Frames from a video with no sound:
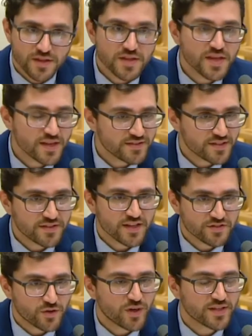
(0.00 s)
Yes,
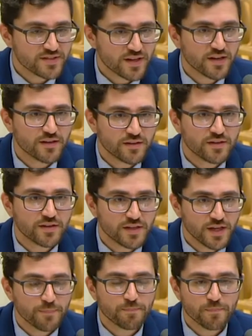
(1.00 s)
that's correct, Senator.
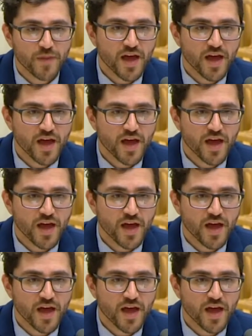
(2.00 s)
Yep.